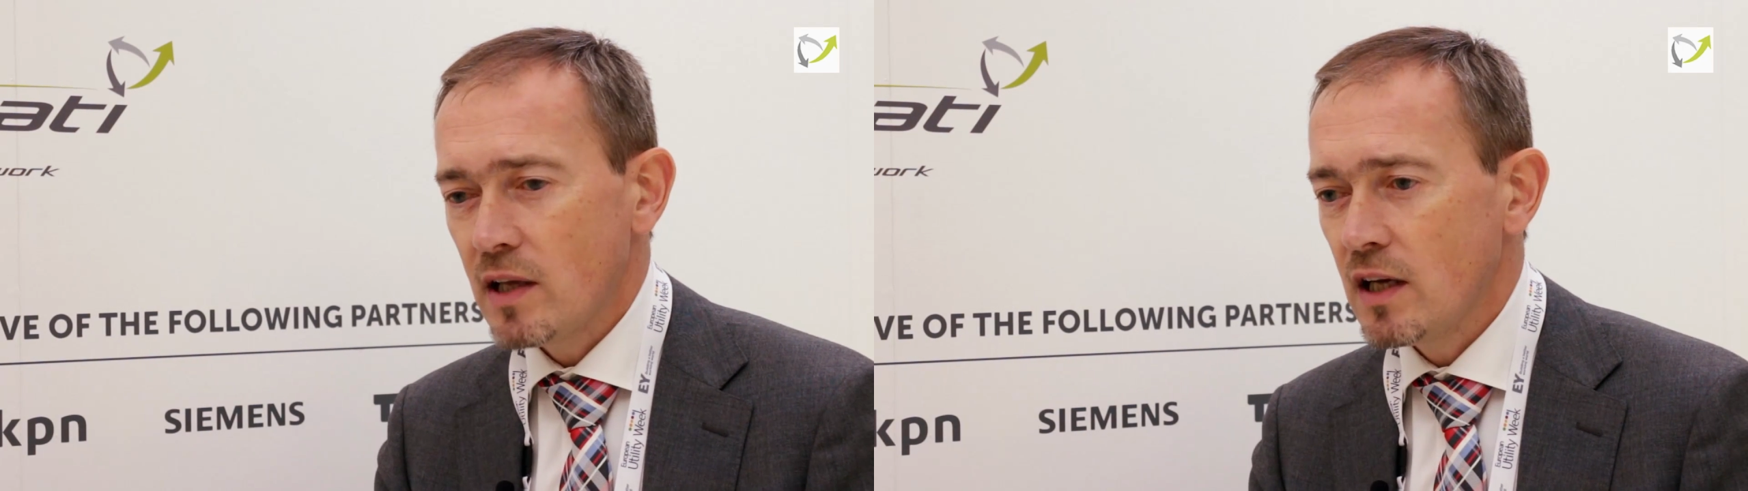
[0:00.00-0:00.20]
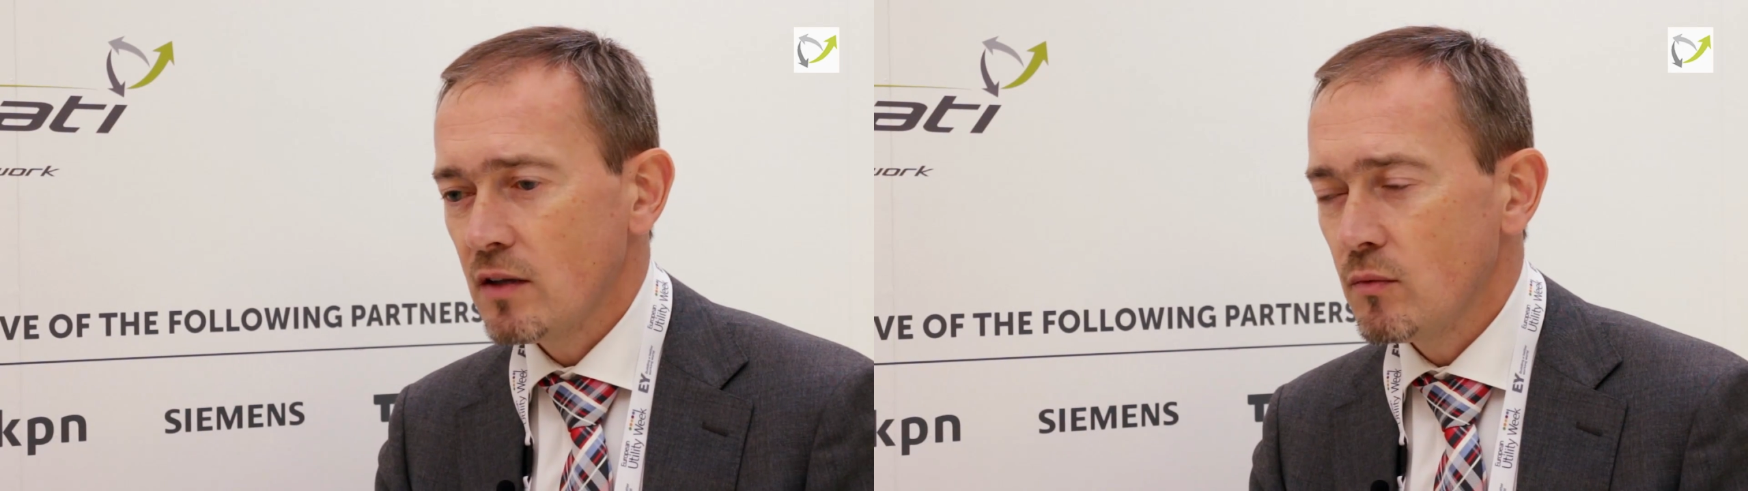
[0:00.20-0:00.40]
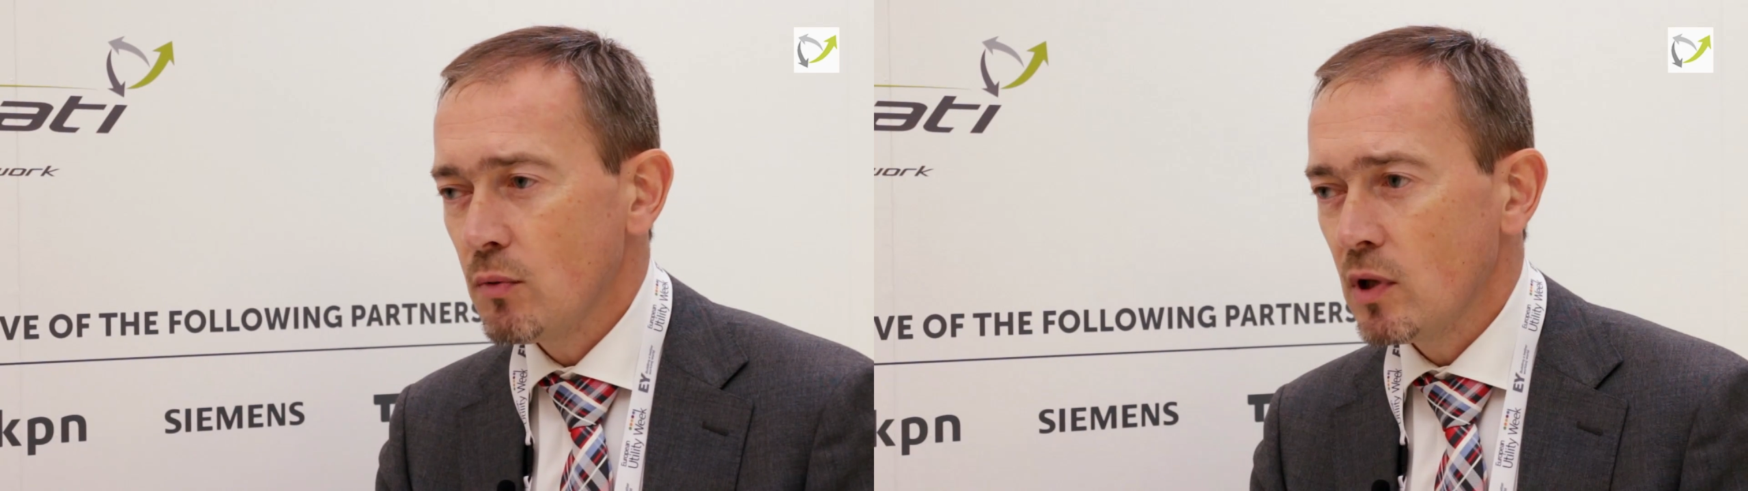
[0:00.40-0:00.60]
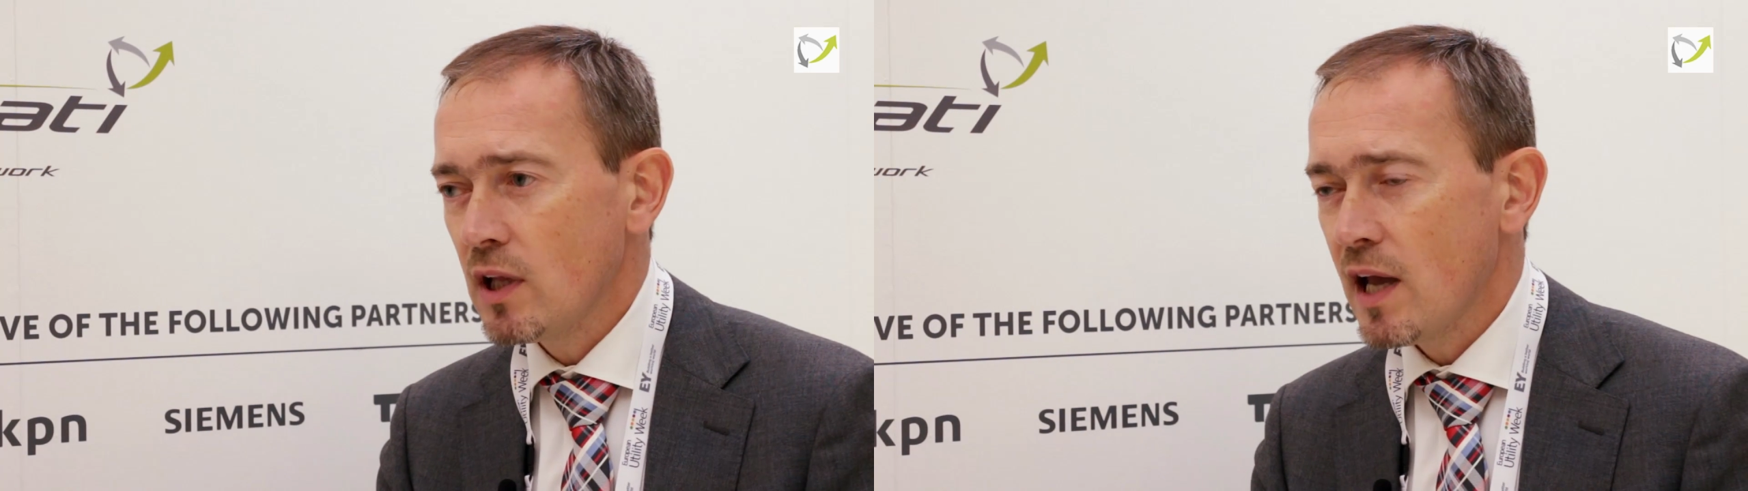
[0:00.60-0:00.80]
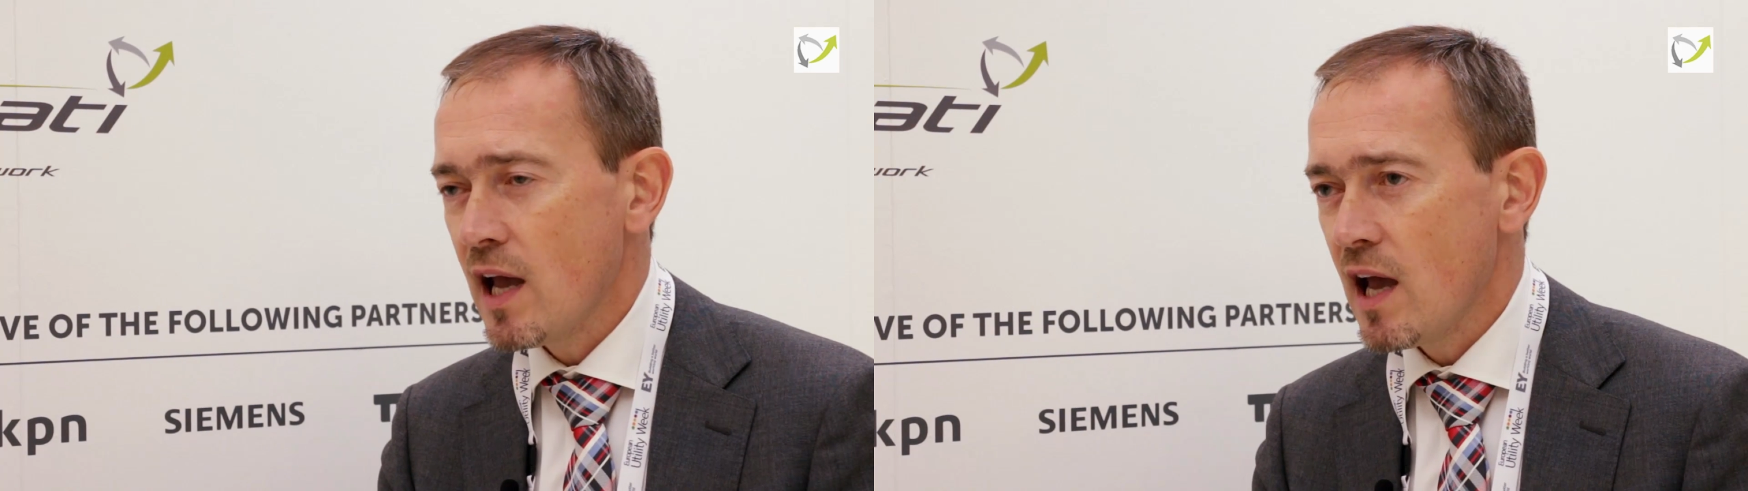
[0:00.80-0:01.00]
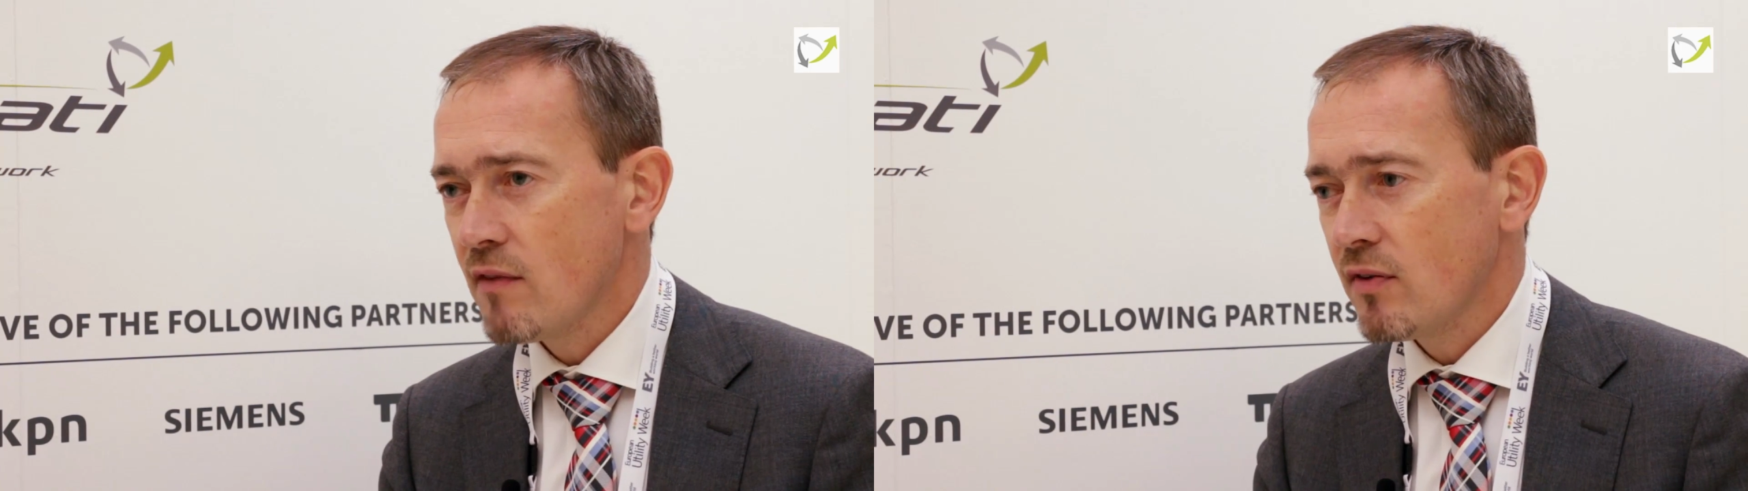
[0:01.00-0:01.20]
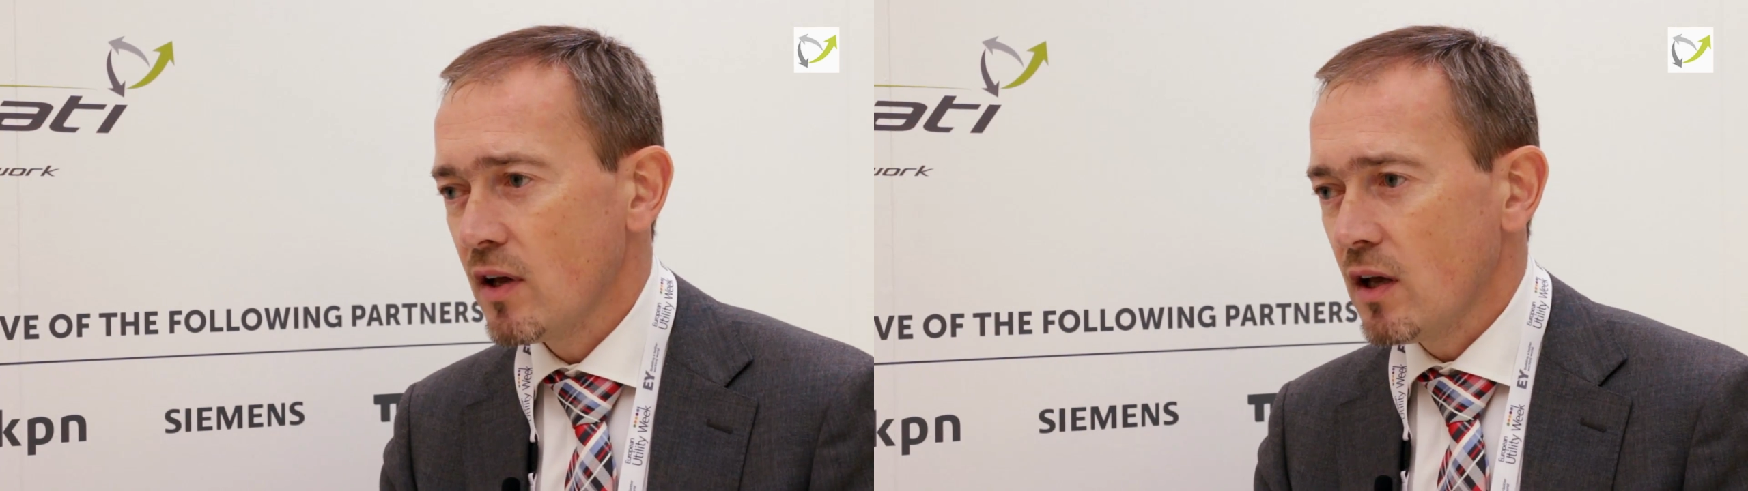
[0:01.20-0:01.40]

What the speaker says: then we will have